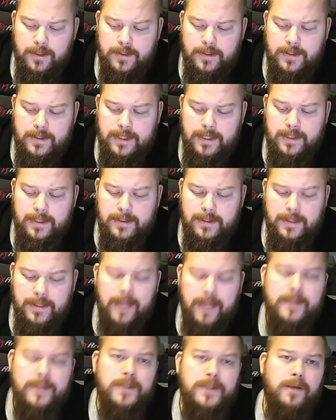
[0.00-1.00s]
since
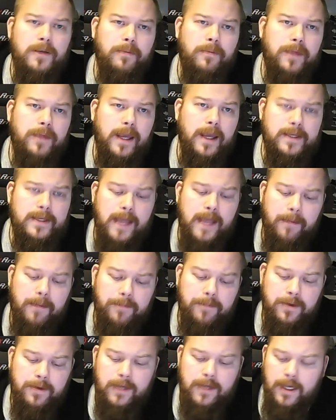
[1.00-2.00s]
then something has
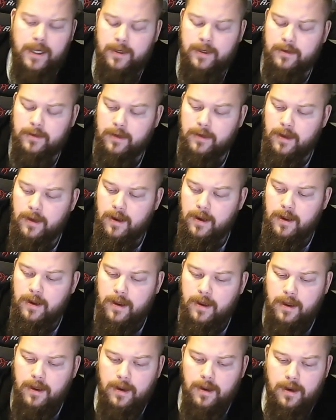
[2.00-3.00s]
happened, and
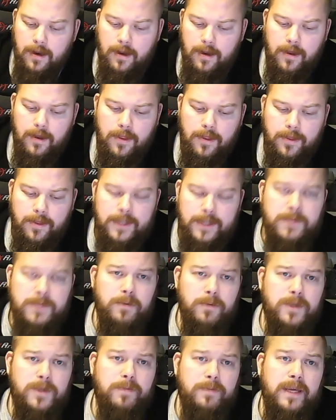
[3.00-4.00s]

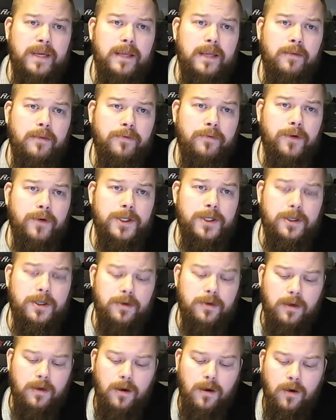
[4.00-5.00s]
this must be the
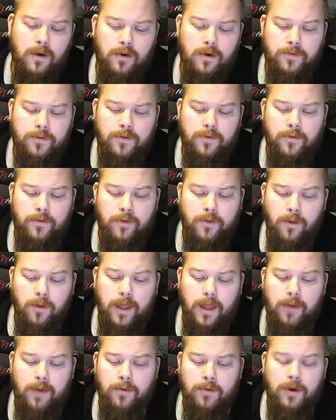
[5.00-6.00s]
fruition of
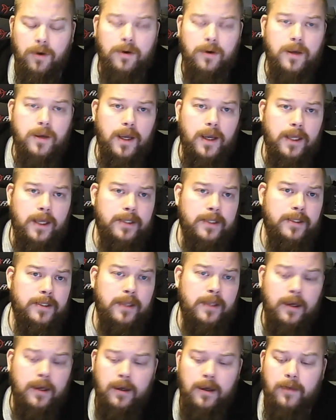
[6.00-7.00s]
all that work.
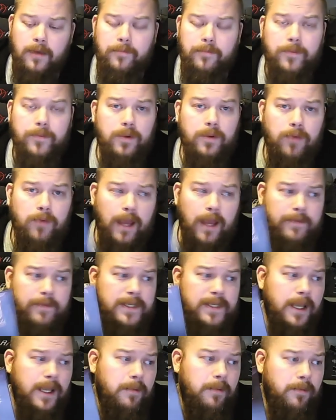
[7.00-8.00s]
And we have
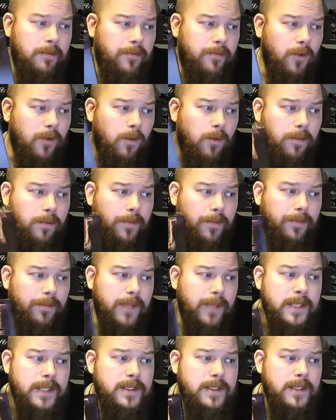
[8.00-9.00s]
said it before, but
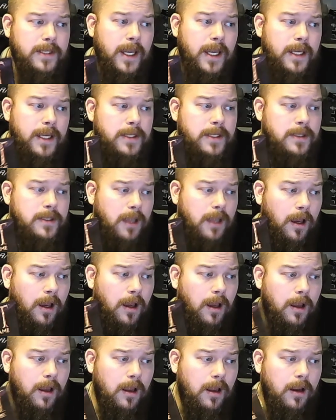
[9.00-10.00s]
this is
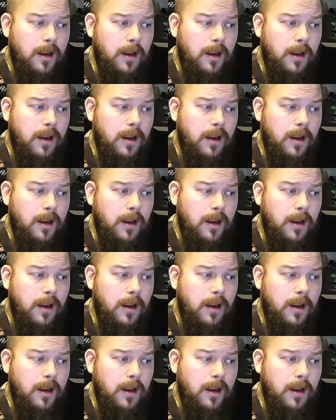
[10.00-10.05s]
I